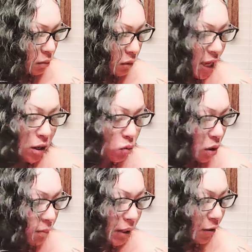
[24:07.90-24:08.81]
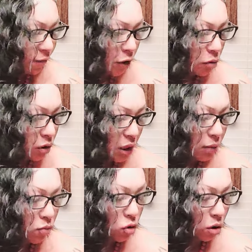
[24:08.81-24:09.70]
They don't want to be confused
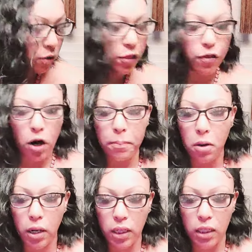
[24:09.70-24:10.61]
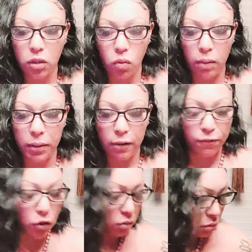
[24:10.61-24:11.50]
anymore. Or the third party doesn't want to be
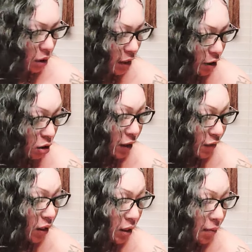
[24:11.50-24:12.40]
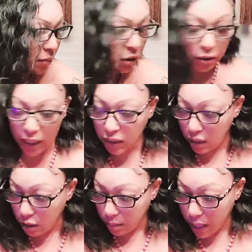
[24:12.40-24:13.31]
confused. And they're giving them, they're easing
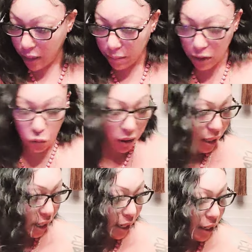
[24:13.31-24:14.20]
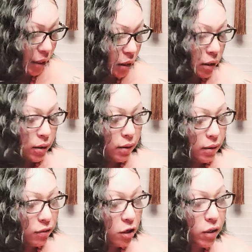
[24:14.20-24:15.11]
their mind the best way they can.
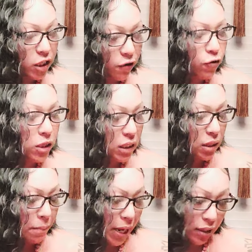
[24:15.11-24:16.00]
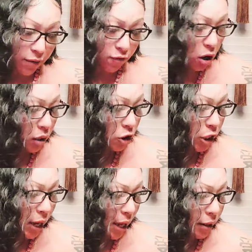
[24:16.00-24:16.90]
They're indifferent to somebody. They've called a
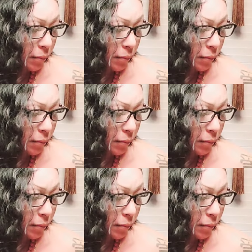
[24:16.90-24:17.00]
shot.